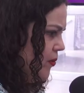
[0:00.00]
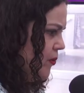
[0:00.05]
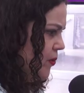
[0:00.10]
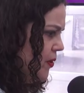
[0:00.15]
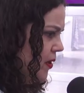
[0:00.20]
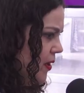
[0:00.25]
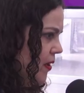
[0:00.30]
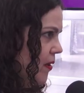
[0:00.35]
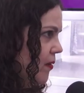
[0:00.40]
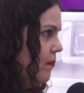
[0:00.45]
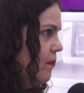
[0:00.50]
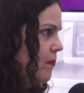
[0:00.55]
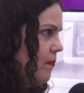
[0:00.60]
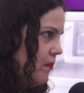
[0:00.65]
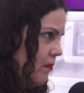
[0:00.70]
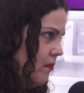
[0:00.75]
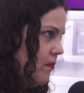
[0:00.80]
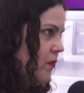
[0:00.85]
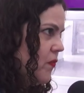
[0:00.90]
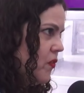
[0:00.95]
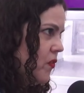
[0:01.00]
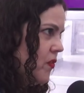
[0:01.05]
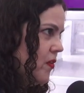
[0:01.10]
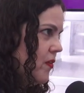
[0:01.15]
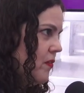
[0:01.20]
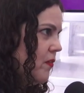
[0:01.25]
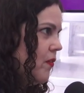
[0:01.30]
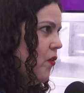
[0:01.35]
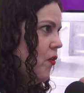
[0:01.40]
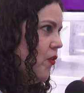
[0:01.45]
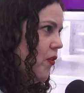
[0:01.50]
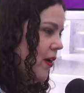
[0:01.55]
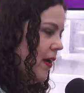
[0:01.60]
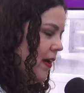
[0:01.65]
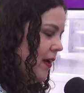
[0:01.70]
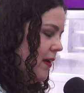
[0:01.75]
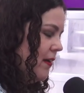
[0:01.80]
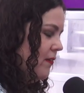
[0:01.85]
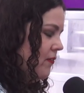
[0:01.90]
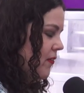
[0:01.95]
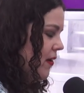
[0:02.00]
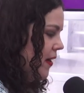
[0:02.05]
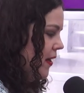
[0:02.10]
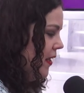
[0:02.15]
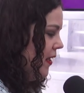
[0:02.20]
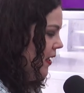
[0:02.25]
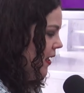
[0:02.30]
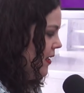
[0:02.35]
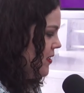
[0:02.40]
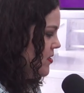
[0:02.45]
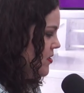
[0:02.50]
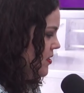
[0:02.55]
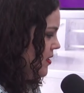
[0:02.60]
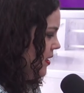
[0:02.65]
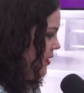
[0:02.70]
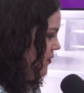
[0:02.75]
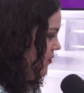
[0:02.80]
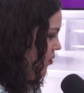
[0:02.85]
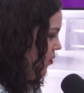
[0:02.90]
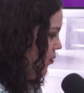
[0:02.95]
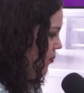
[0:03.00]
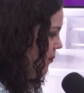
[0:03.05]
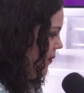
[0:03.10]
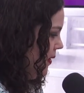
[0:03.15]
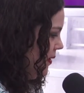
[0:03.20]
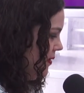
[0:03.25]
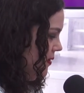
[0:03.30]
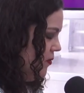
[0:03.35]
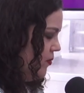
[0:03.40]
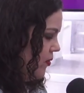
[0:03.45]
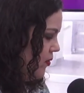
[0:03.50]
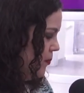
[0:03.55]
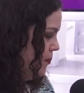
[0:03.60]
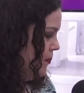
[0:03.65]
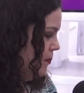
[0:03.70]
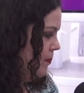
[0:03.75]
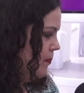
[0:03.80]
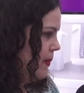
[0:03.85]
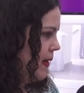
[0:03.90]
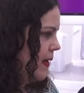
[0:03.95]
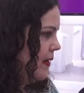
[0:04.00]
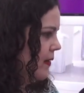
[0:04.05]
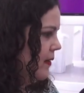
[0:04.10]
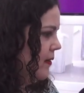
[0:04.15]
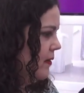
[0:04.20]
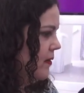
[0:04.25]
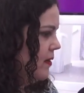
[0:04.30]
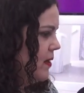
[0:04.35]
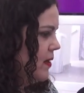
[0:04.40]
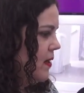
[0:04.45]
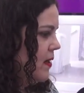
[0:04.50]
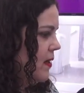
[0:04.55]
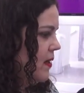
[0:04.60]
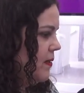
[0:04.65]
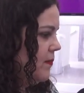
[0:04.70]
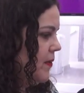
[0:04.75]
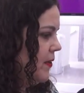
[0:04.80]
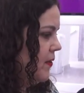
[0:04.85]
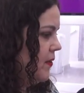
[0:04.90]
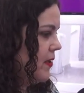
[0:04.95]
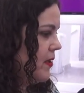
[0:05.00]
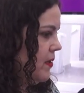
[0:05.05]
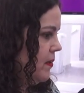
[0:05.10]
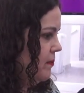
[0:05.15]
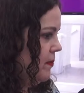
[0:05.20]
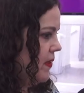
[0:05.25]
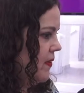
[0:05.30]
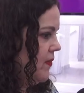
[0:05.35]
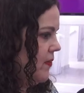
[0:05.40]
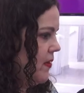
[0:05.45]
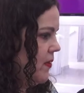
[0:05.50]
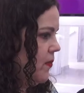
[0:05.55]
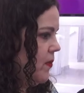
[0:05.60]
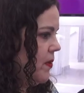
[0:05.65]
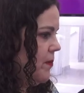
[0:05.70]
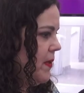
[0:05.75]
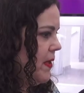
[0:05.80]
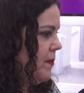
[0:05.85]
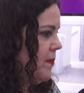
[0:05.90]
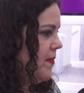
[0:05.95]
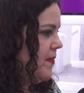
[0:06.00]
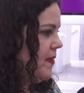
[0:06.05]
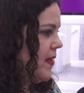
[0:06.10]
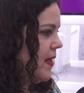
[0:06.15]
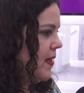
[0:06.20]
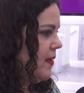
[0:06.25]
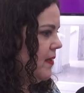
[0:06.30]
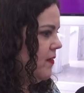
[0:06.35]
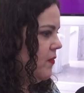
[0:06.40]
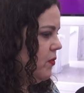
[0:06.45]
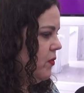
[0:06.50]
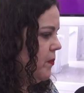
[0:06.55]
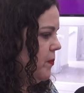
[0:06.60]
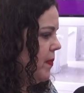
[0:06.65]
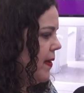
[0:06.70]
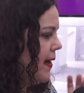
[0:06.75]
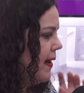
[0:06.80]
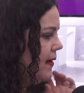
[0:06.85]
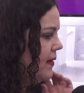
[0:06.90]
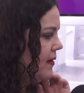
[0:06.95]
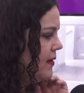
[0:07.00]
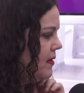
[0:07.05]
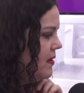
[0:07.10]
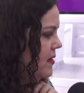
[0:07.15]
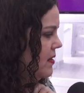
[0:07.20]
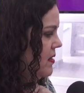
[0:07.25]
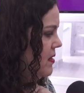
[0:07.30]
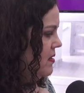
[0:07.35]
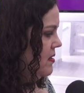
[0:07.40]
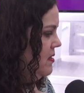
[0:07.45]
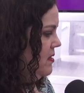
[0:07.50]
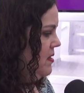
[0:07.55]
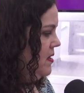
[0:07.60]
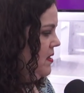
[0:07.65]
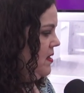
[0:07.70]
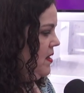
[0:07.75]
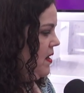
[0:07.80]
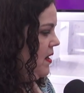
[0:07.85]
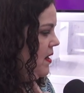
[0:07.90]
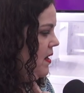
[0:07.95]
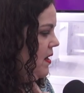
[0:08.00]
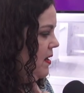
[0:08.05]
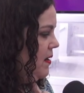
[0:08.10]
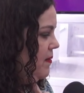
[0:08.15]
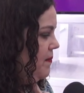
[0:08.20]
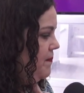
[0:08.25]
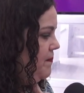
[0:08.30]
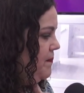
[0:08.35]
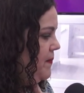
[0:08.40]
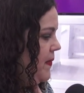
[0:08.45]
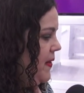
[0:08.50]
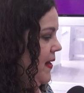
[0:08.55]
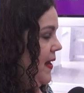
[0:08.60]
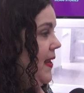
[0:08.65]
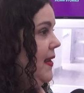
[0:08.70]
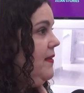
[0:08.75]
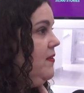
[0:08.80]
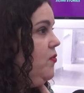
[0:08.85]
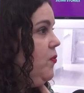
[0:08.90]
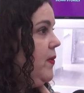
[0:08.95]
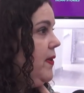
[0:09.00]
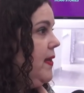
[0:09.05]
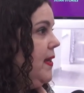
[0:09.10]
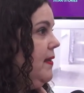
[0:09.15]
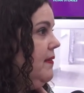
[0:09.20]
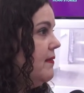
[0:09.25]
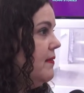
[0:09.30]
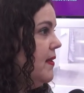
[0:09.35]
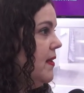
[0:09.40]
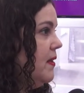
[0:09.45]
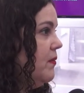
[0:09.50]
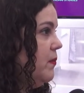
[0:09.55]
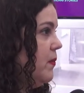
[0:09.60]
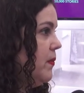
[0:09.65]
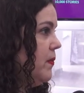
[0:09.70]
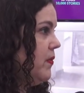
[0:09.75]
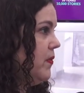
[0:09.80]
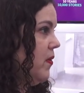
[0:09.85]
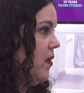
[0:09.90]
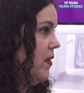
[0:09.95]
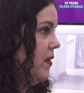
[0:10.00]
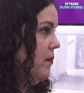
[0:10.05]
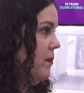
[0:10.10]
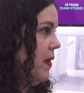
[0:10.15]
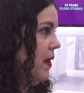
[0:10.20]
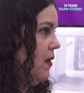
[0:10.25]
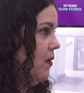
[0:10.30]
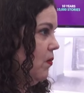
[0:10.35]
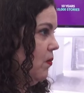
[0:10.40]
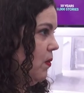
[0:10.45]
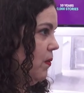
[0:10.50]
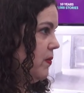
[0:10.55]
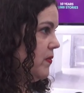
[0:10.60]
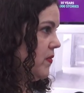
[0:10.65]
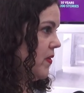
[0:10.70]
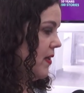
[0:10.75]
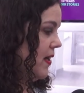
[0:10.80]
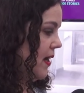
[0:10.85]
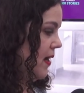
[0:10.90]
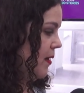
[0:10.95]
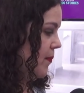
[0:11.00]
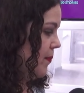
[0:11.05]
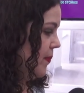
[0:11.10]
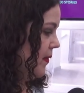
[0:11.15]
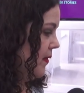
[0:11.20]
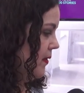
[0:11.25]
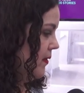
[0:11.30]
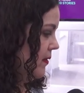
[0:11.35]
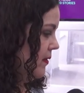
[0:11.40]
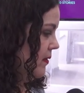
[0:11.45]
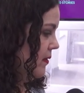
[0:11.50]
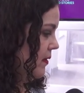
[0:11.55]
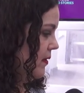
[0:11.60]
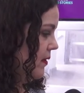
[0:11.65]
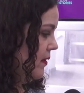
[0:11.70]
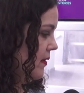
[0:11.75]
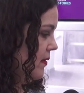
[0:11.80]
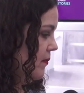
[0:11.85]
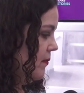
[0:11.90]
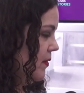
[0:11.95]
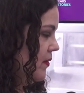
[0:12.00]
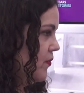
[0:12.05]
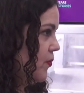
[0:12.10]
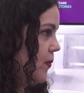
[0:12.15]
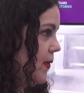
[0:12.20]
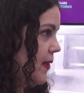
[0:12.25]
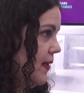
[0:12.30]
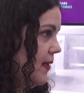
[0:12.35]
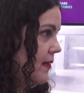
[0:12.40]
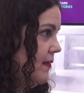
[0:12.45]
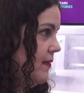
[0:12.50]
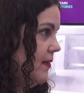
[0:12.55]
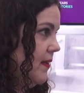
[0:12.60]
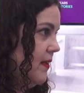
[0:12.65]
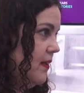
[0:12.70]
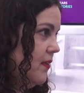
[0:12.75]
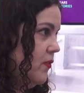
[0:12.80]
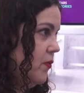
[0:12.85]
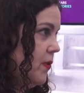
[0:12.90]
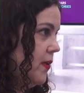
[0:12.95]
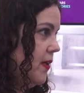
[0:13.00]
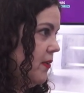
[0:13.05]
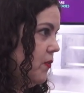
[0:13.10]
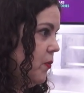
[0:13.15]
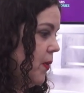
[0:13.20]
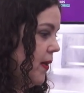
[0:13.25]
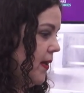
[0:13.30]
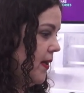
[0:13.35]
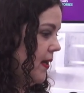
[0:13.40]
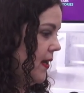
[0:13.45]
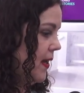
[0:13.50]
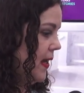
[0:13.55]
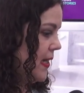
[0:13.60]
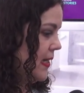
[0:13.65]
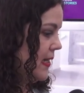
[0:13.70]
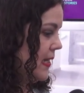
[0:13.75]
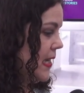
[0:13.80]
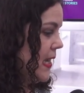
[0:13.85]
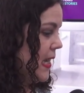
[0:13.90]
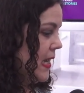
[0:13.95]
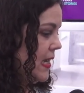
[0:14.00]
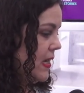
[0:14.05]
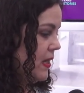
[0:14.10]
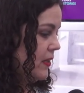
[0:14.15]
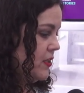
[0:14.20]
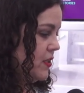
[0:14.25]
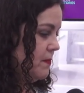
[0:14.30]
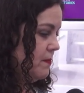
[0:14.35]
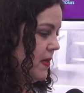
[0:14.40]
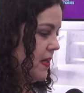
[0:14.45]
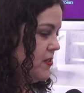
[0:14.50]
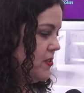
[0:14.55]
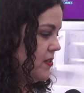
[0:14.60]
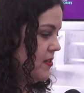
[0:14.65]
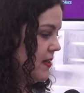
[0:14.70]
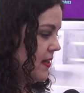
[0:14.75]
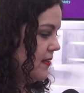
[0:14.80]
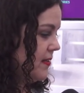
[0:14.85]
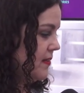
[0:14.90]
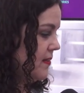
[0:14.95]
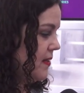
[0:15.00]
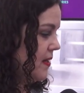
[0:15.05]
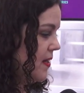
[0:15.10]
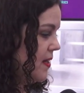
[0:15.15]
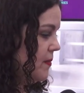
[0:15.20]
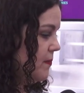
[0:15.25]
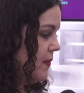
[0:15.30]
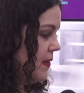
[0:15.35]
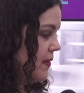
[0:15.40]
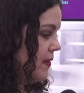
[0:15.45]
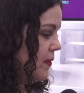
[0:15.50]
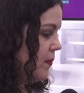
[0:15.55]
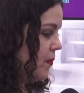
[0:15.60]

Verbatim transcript: um, Coral. Coral, right? And she had told me this was back in let me look it up because I don't want to make a mistake. This was back in um, late 2018. We were talking about what was going to happen um, in 2019 and 2020, and she mentioned at the time that they were